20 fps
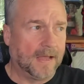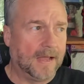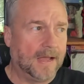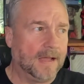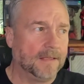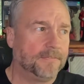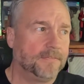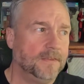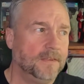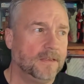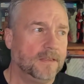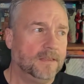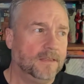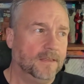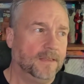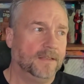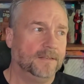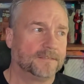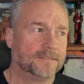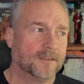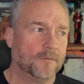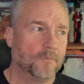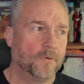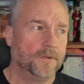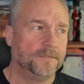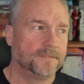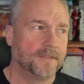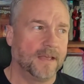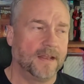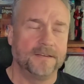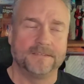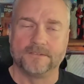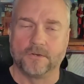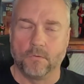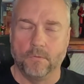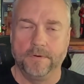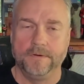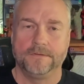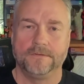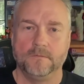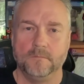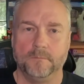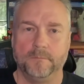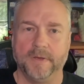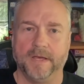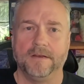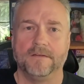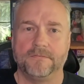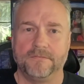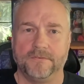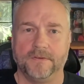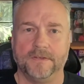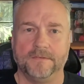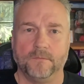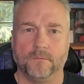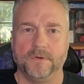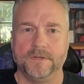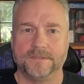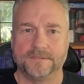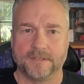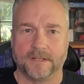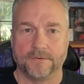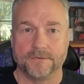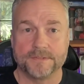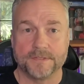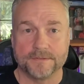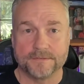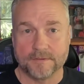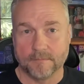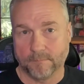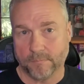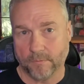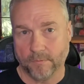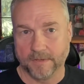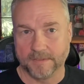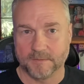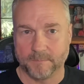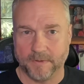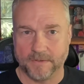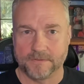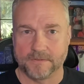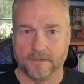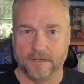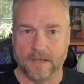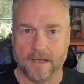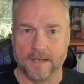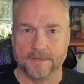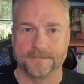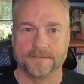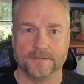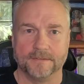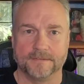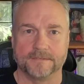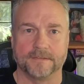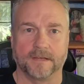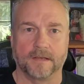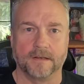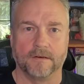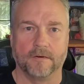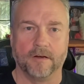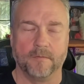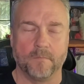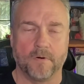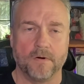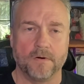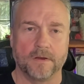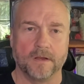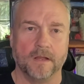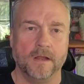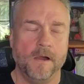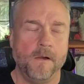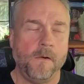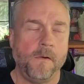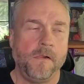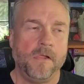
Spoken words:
I think in some ways that is going to benefit resellers at some point, especially us in the secondary market.